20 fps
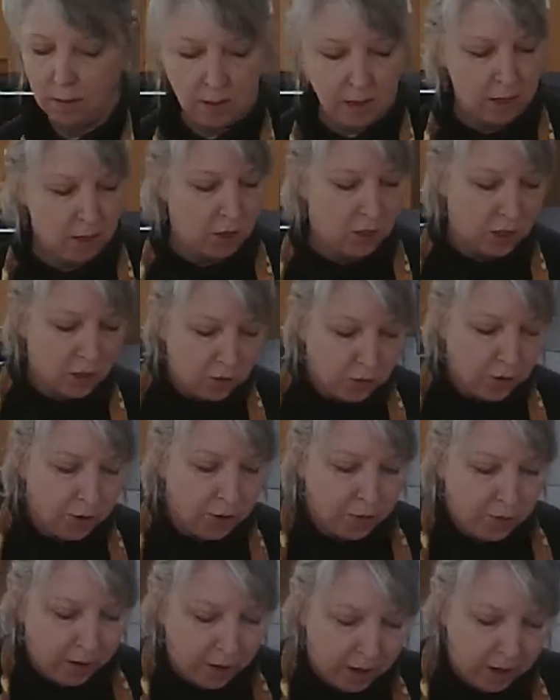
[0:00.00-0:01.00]
And just for
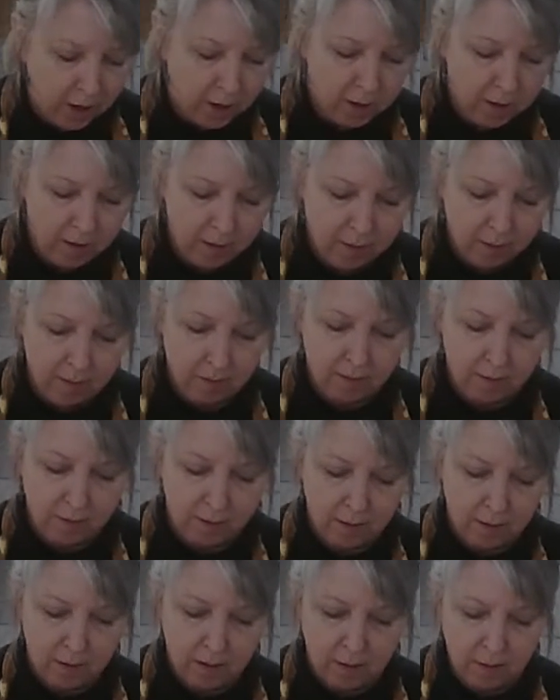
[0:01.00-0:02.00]
fun,
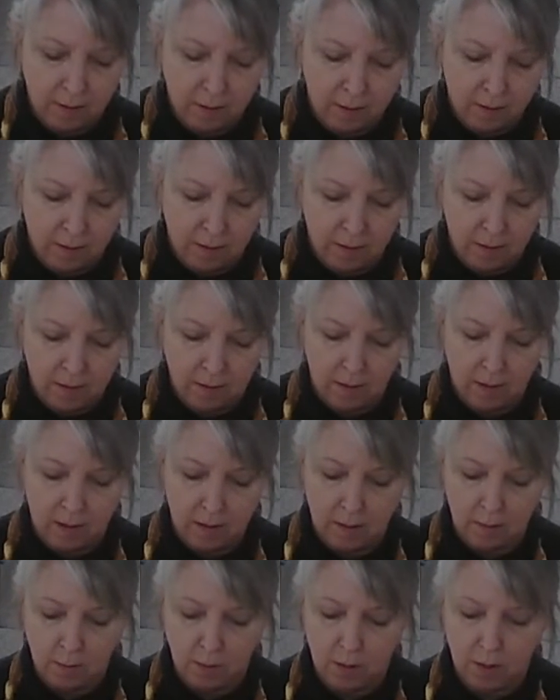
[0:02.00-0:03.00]

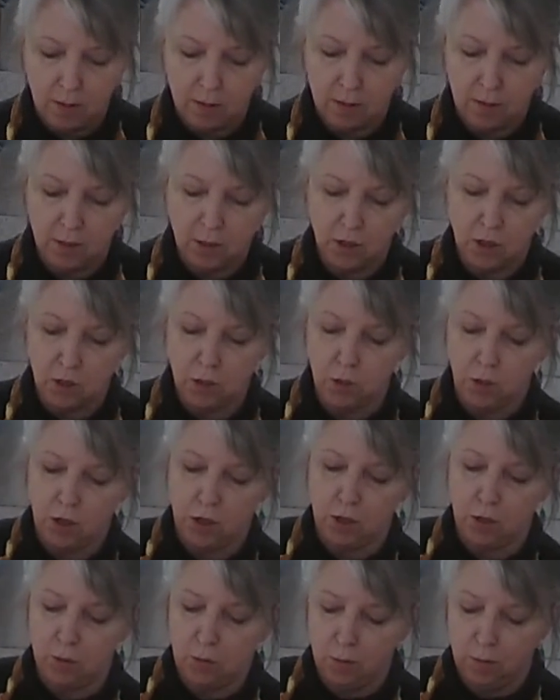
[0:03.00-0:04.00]
I'm going to show
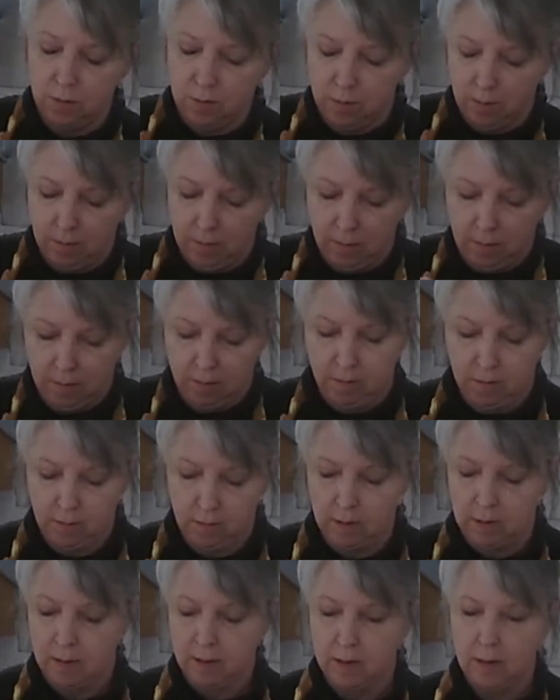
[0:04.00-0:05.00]
you,
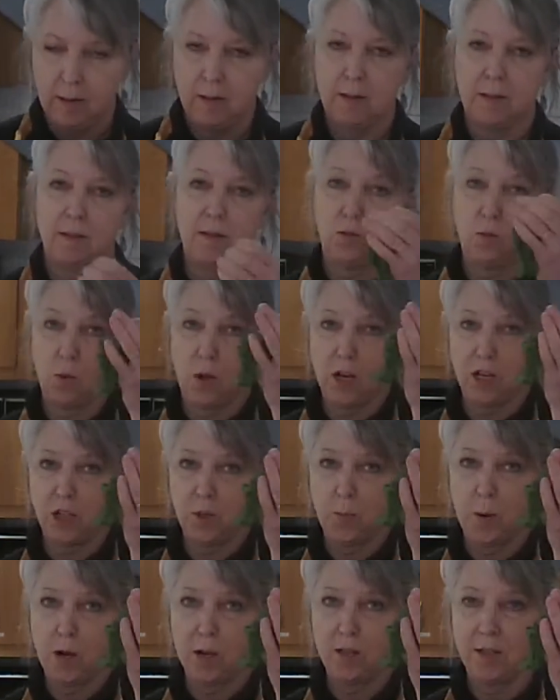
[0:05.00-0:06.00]
this is
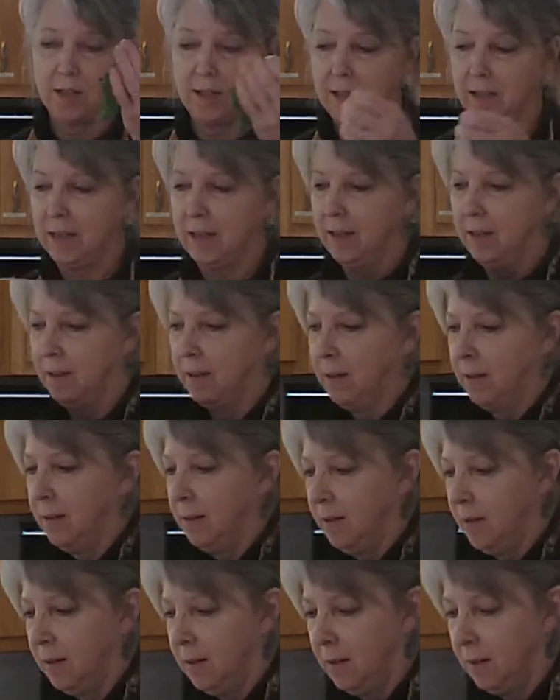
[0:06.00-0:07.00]
washed parsley. I'm
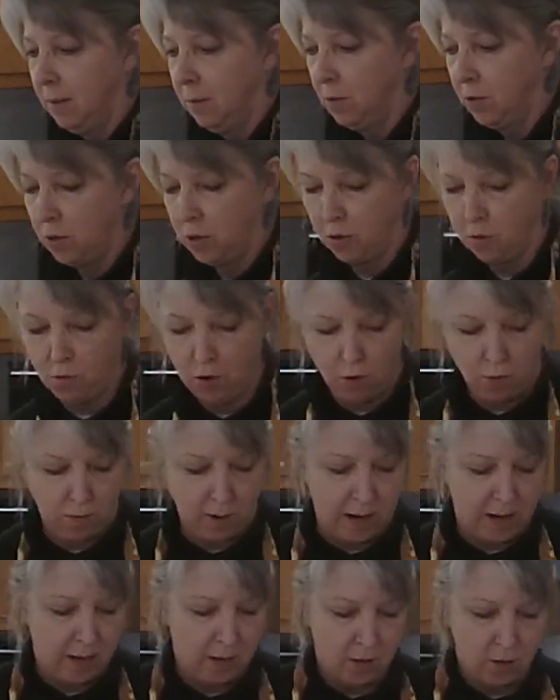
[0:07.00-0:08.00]
just going to throw it
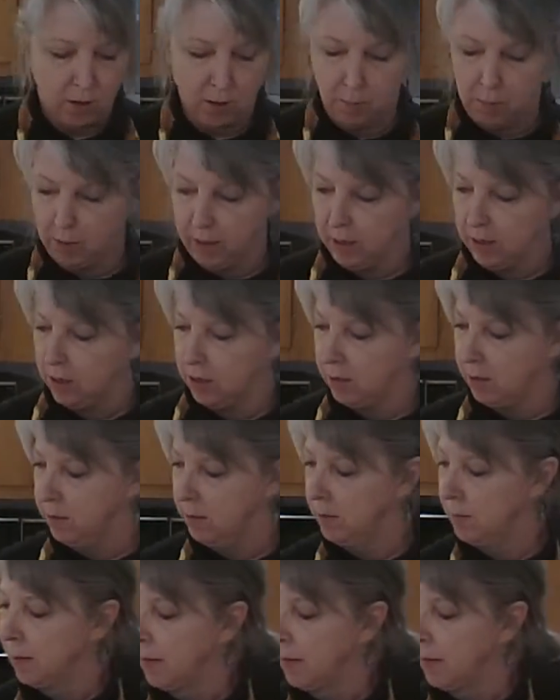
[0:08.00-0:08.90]
right into the blender.